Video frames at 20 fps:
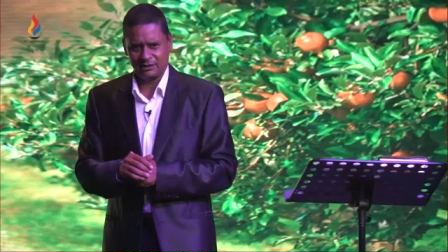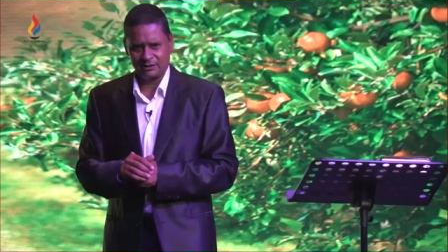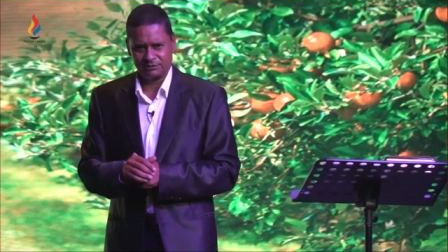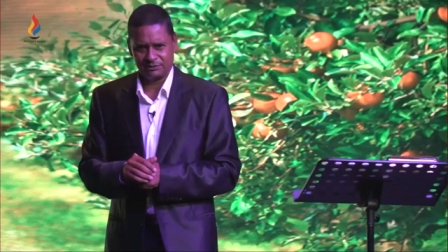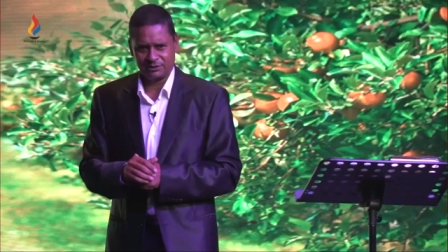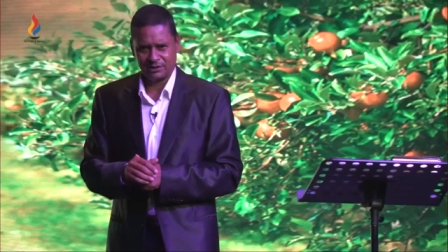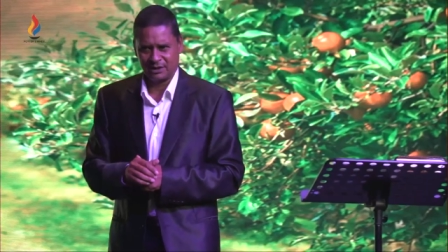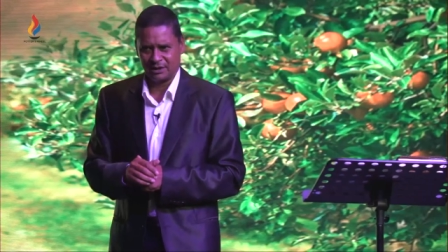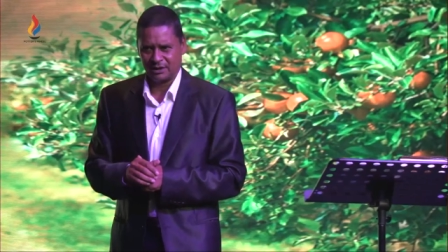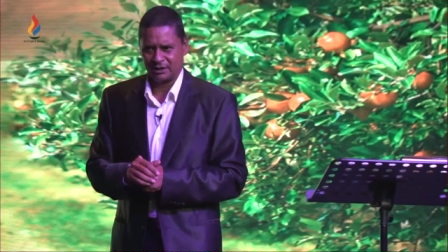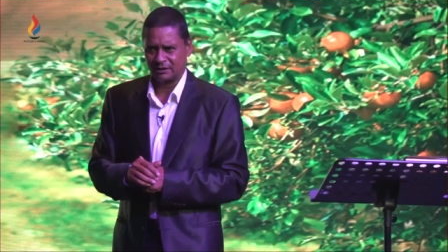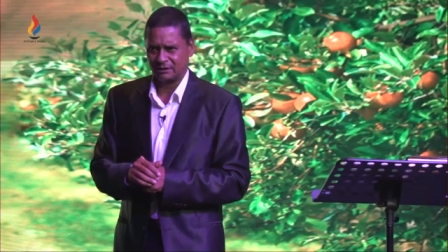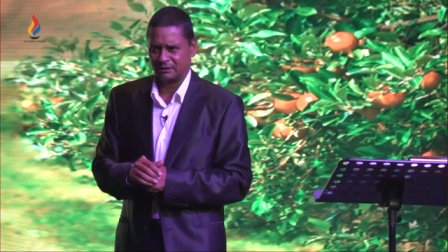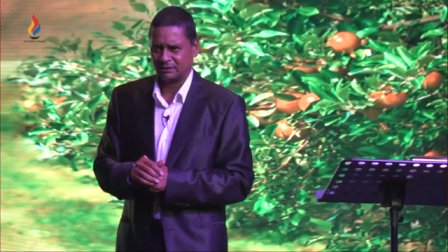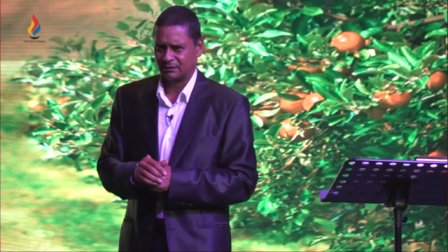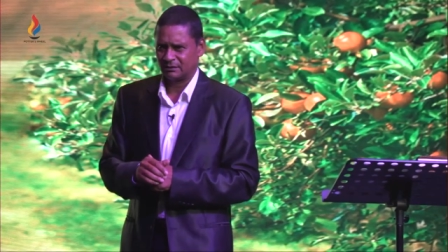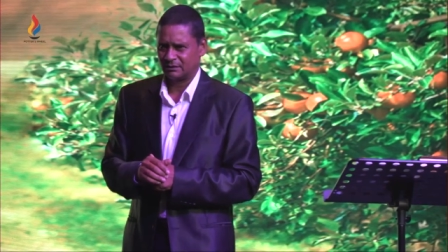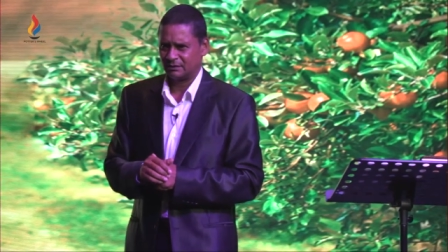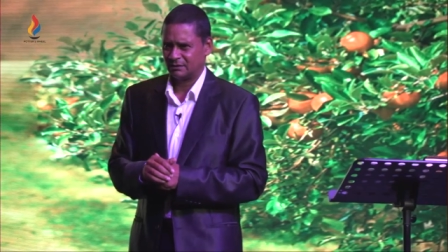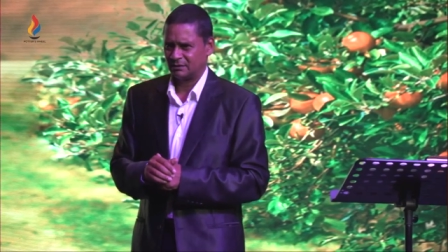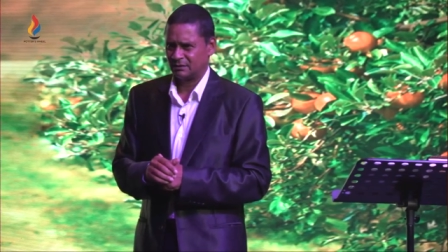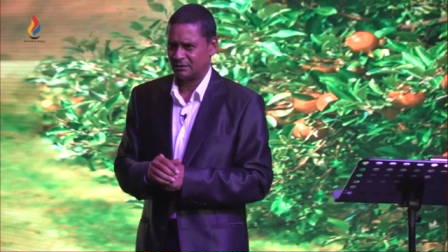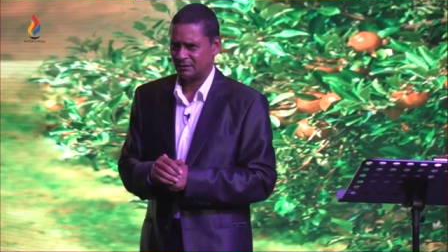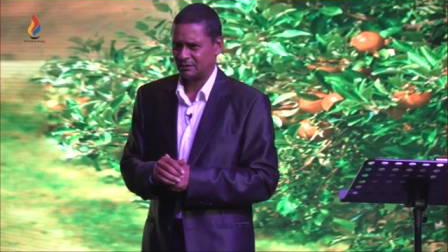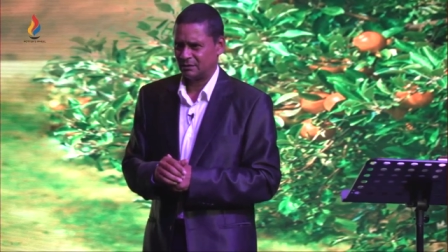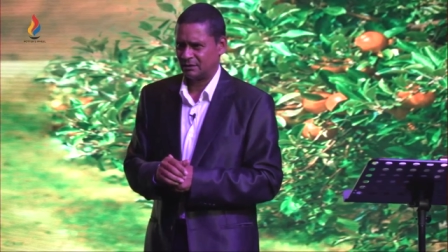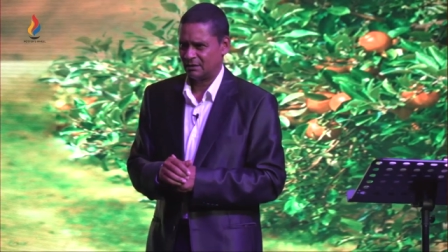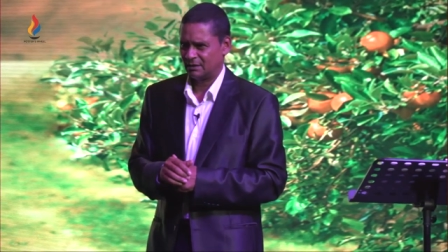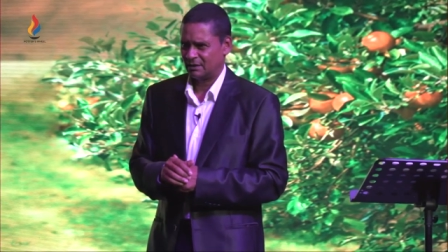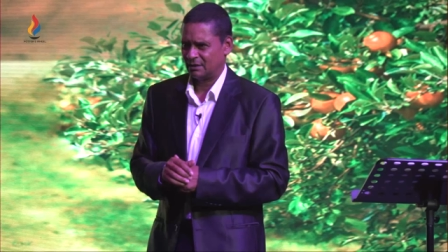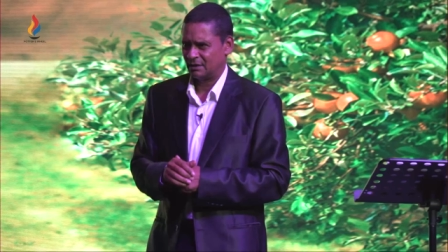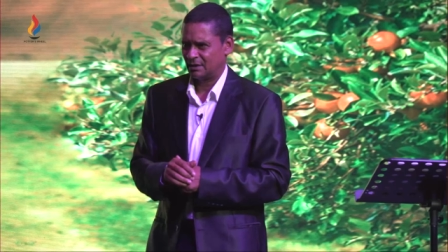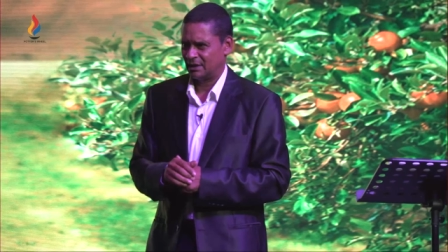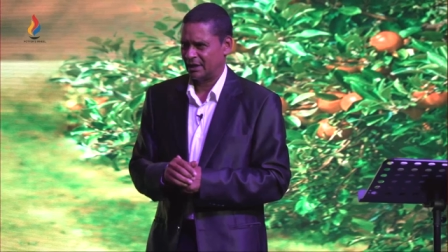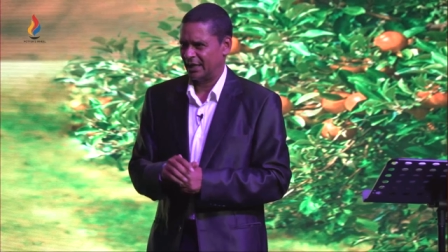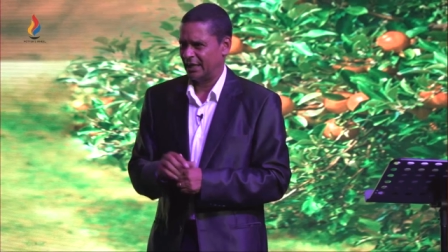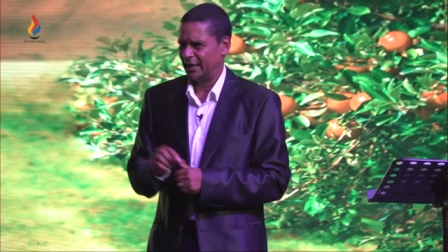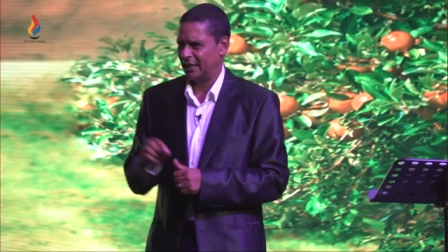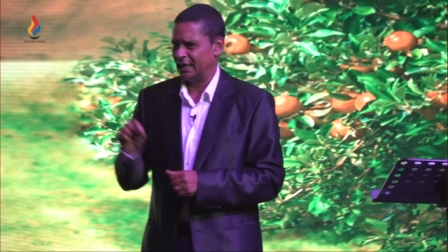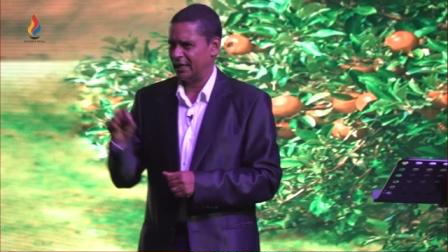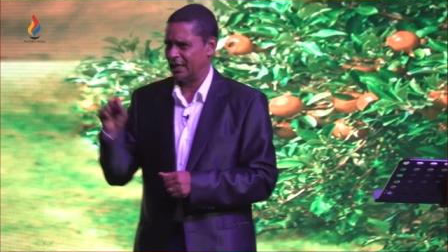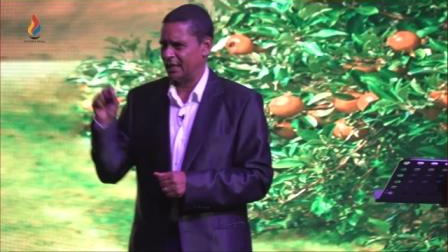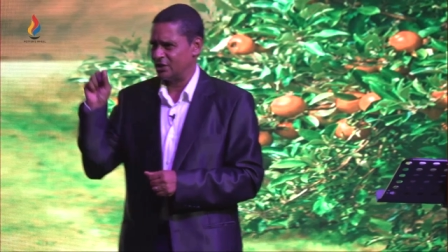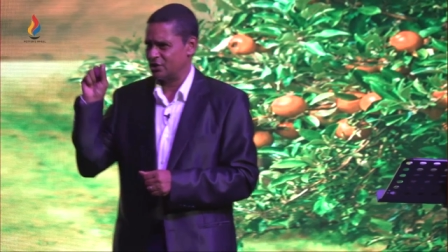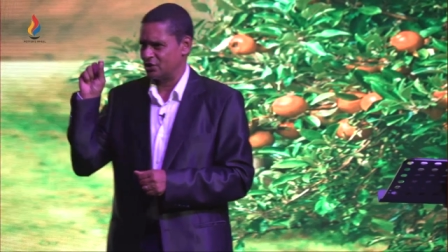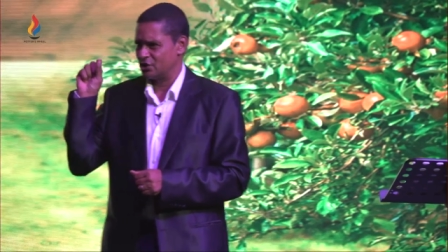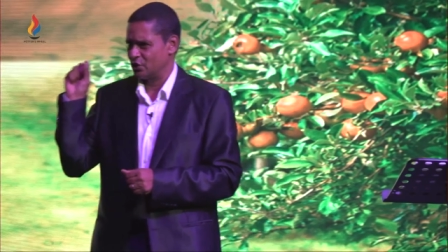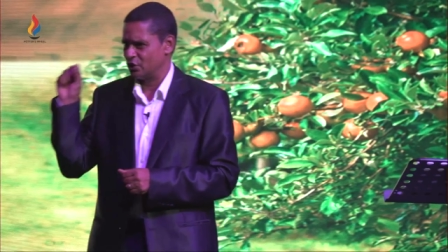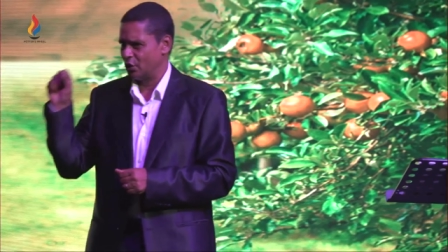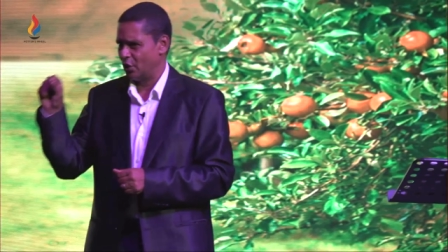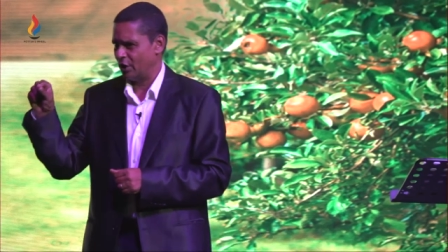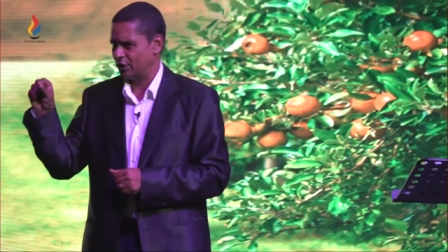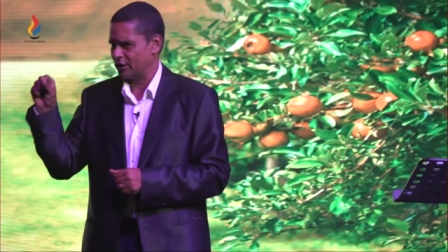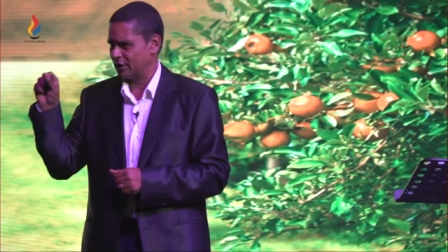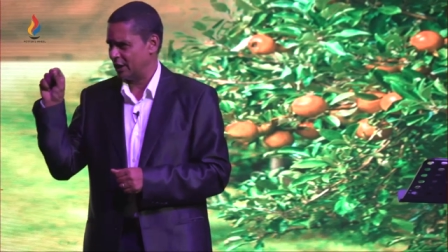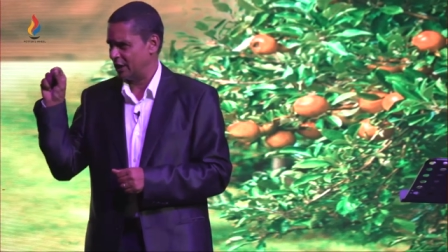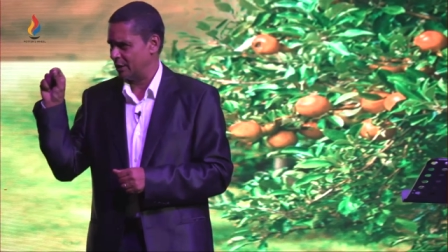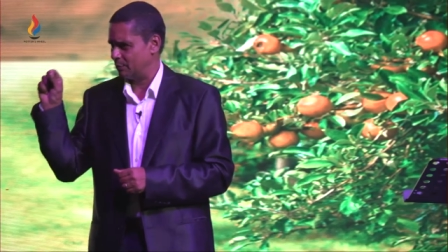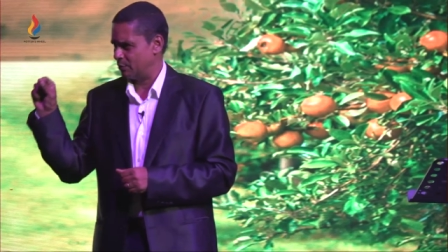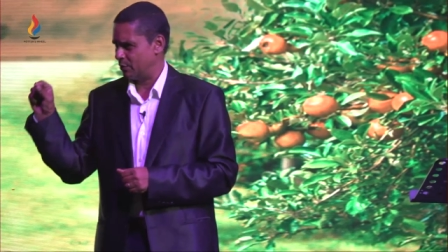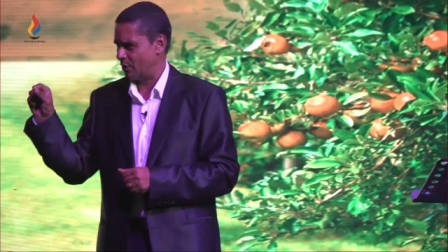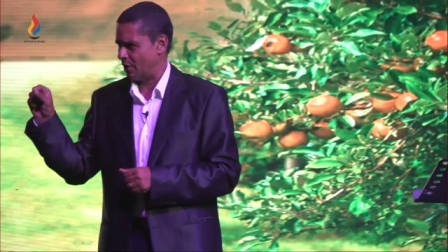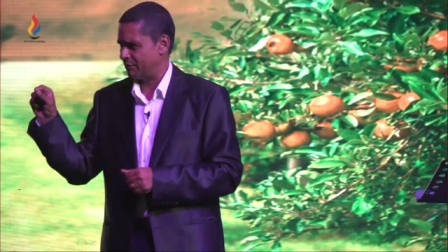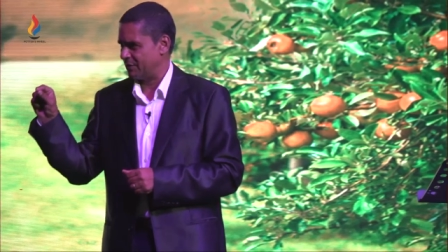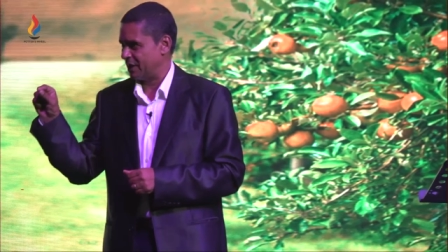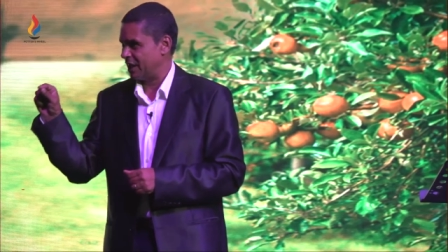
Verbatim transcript: of God. He is not a prophet.